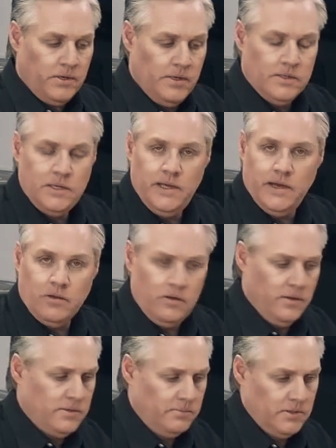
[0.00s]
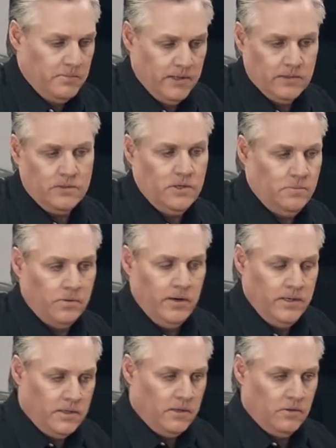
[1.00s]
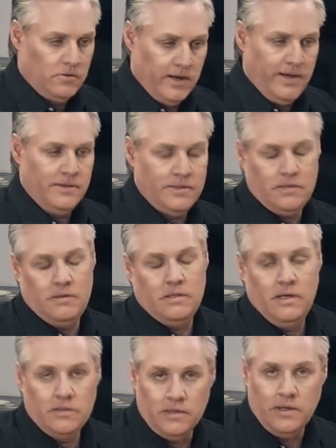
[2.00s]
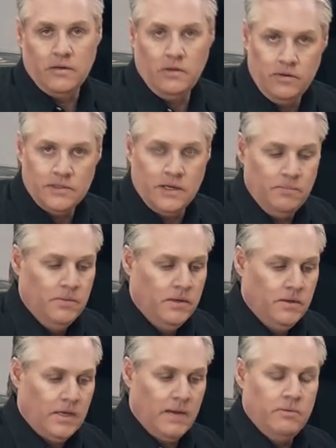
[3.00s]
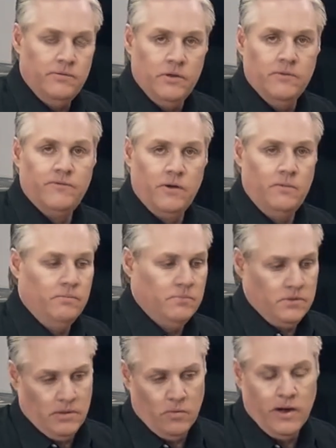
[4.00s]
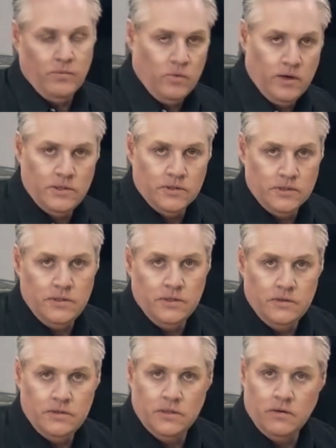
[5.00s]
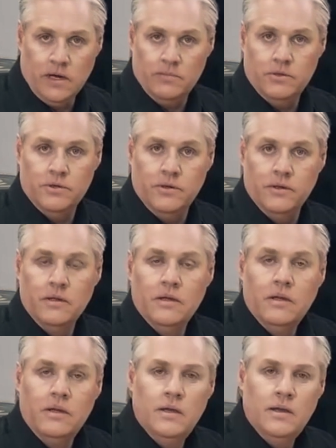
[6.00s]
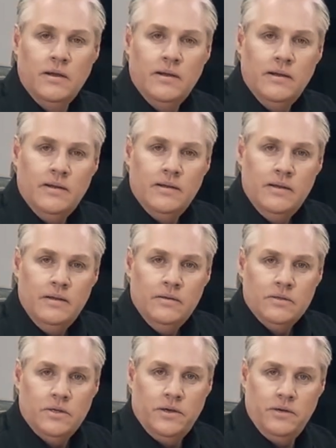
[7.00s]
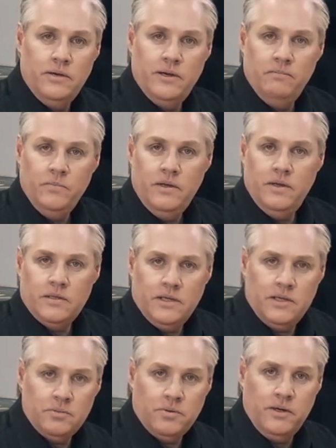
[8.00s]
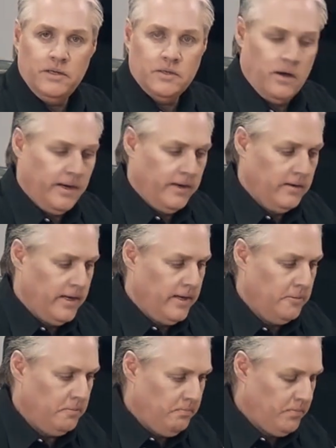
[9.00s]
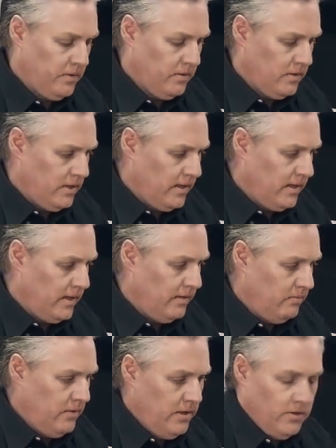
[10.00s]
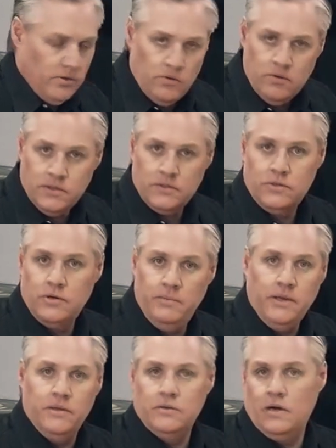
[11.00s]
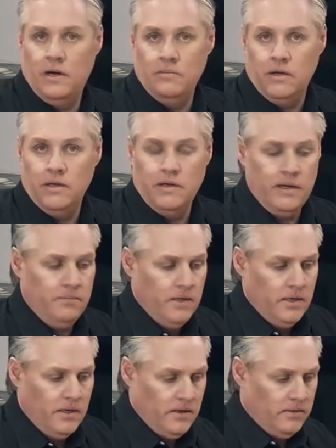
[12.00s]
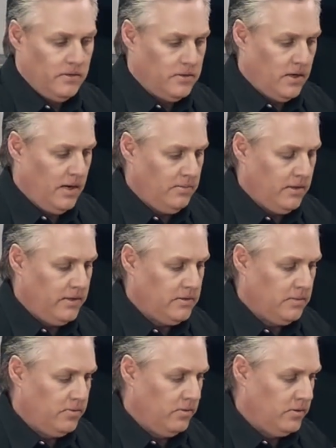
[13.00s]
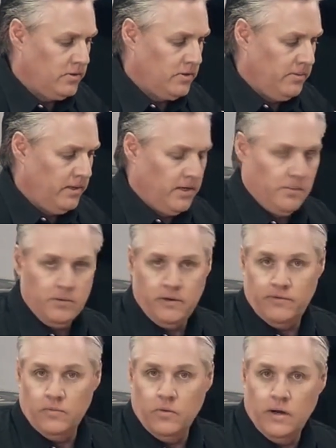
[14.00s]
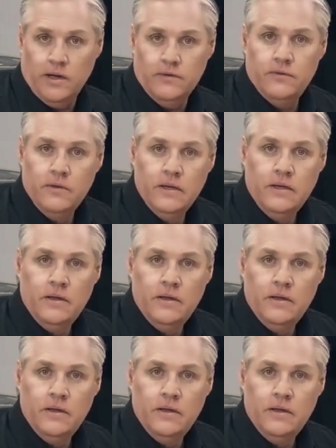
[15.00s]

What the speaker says: But you can see how close-up just makes it super easy to create essentially a close-up camera view from the one wide shot, so you can do single camera shooting. So you can see that's pretty exciting. Now, you can do all kinds of trimming in the timeline. Now, the timeline supports trimming in a number of different ways.